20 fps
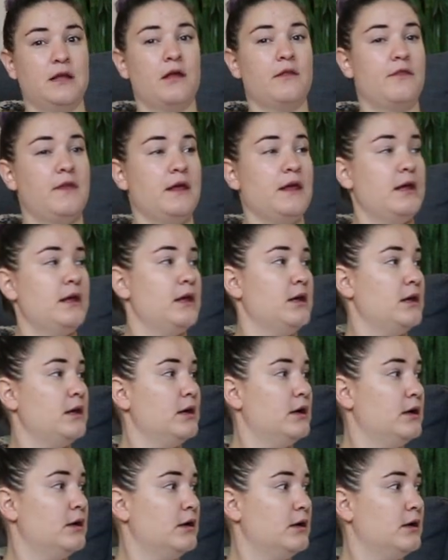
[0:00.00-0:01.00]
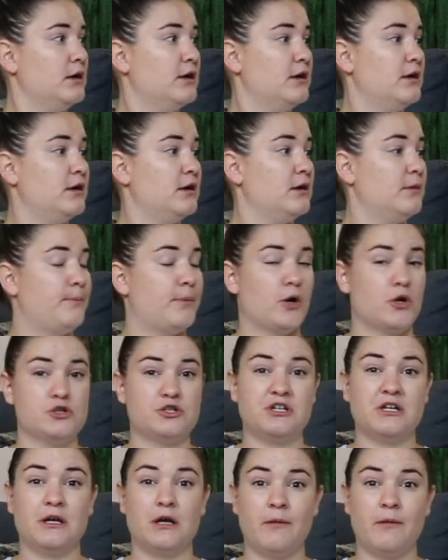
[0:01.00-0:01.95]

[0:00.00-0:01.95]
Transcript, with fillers: the purging